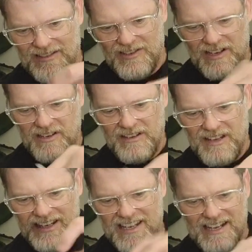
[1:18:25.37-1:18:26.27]
So I've got to
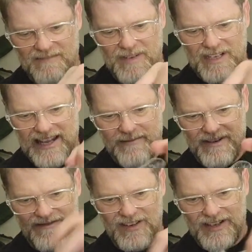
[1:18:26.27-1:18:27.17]
get a can of bigger
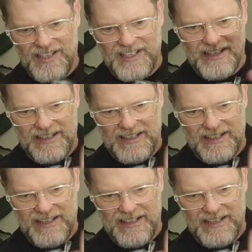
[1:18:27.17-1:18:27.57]
lemon first.